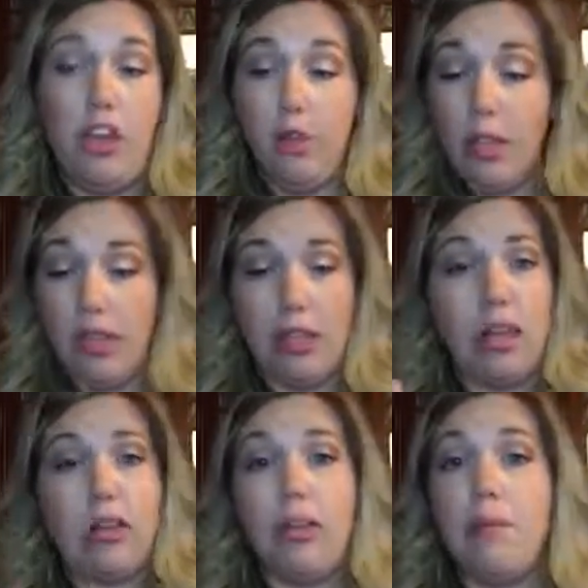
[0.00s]
You can
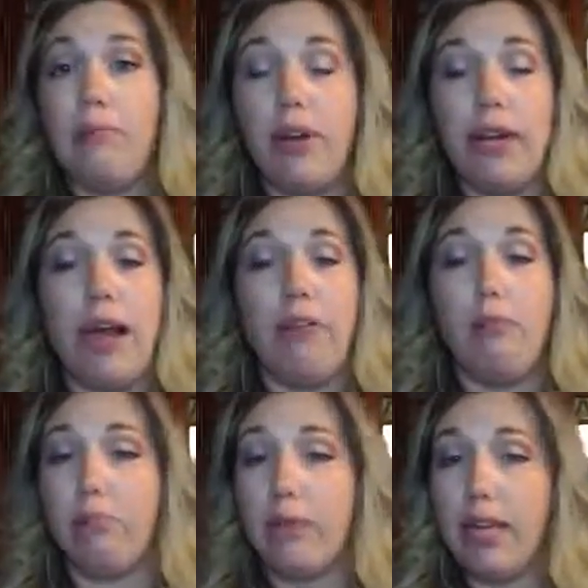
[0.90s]
literally print it out
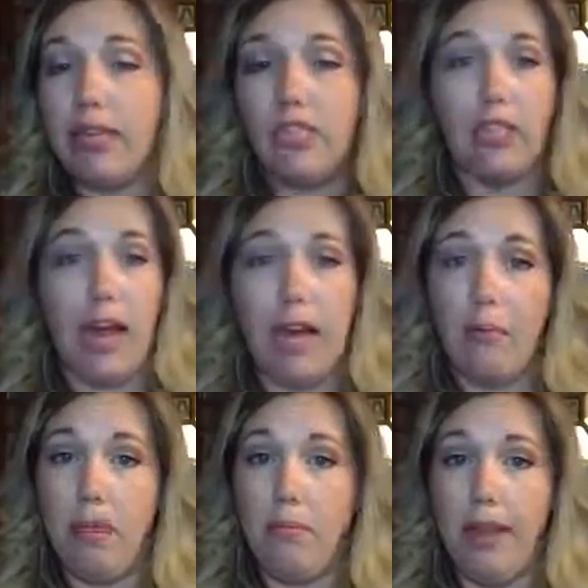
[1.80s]
and bring it to your
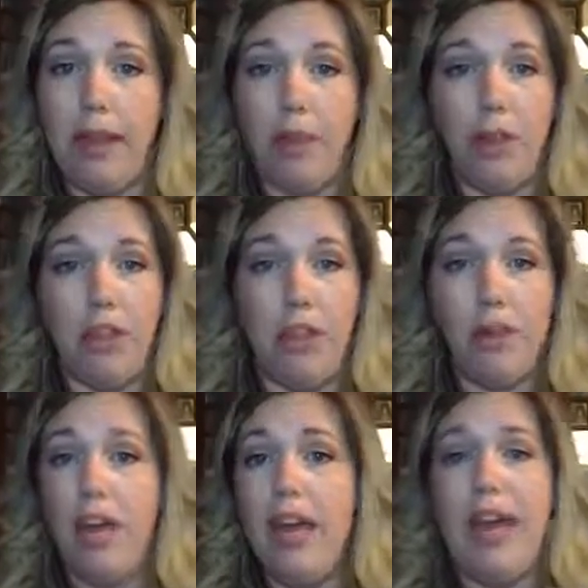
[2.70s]
IEP meeting with
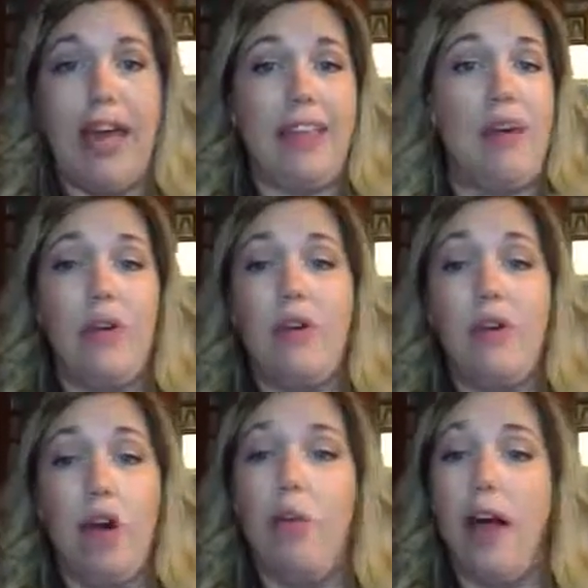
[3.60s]
you, and that way you
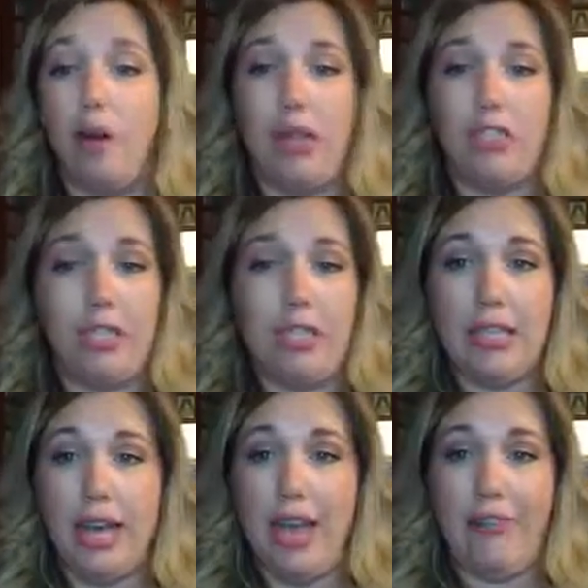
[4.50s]
know what
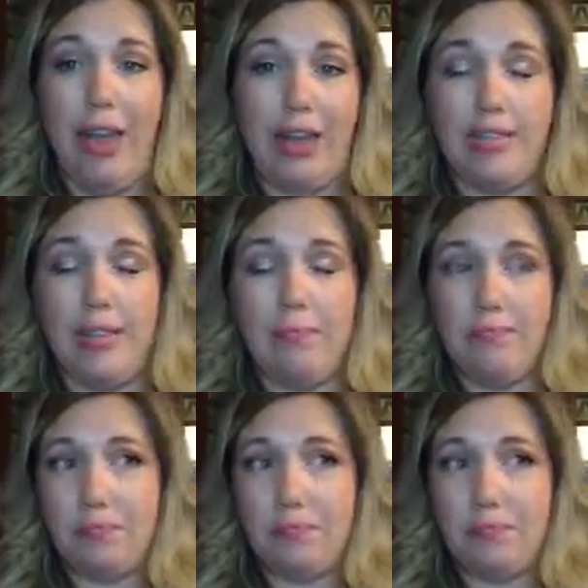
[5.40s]
questions to kind of ask.